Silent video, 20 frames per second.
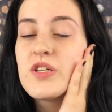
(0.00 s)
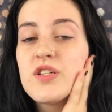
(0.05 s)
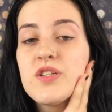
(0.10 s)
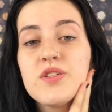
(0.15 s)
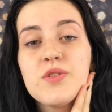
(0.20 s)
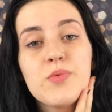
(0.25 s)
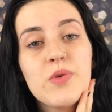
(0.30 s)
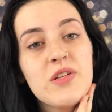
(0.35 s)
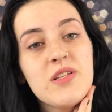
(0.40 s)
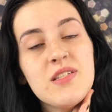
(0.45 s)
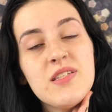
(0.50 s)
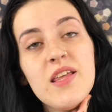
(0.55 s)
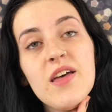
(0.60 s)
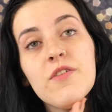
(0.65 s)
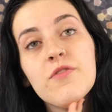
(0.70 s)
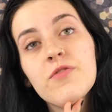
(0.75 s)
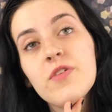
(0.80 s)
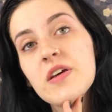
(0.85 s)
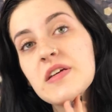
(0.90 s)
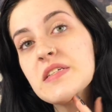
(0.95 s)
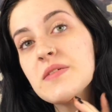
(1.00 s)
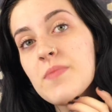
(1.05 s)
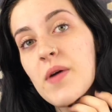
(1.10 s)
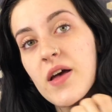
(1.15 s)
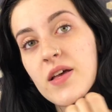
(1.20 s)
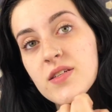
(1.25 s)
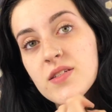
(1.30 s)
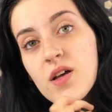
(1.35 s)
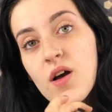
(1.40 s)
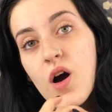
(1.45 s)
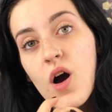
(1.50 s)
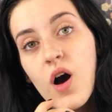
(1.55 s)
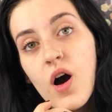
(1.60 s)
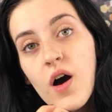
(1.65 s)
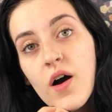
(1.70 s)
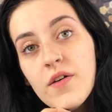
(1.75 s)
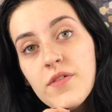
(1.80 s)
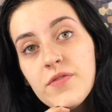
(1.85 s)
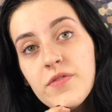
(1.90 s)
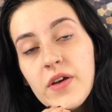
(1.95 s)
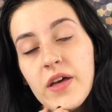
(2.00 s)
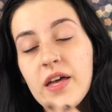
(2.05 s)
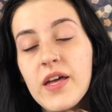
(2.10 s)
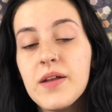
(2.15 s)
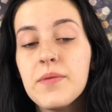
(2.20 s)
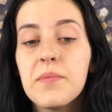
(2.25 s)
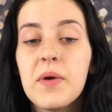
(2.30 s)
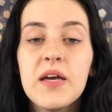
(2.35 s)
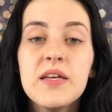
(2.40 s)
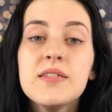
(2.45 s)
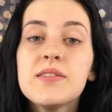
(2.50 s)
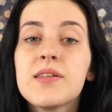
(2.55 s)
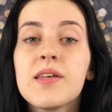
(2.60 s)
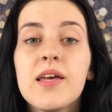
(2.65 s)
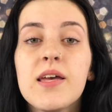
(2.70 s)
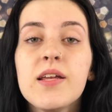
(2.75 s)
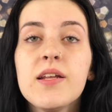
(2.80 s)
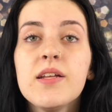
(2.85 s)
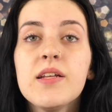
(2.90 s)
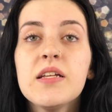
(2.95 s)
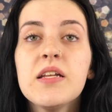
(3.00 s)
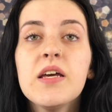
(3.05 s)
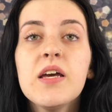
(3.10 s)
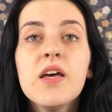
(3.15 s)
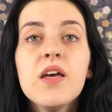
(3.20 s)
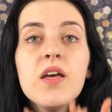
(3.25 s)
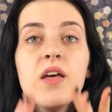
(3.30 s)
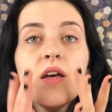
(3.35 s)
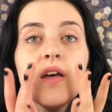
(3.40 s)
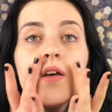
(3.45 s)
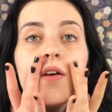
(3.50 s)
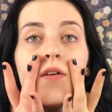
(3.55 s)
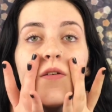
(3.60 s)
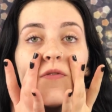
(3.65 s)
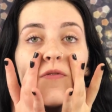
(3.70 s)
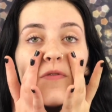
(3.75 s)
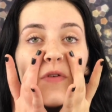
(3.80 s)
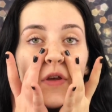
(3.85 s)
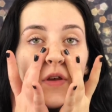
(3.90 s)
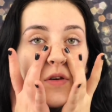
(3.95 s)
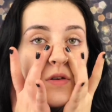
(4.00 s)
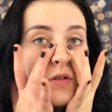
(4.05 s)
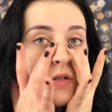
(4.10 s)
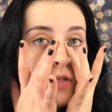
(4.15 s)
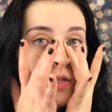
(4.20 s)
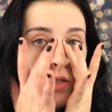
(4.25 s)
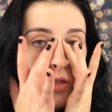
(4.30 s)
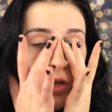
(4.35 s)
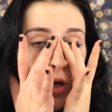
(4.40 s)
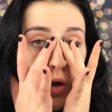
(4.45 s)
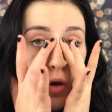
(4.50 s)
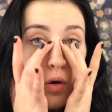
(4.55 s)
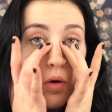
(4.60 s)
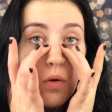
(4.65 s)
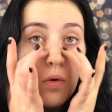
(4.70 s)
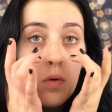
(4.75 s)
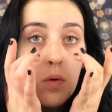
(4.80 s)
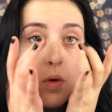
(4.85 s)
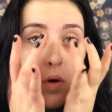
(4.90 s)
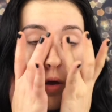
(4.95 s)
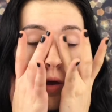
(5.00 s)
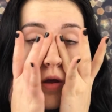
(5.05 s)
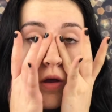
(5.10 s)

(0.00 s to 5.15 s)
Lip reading: Just rinse that face mask off, and my skin feels so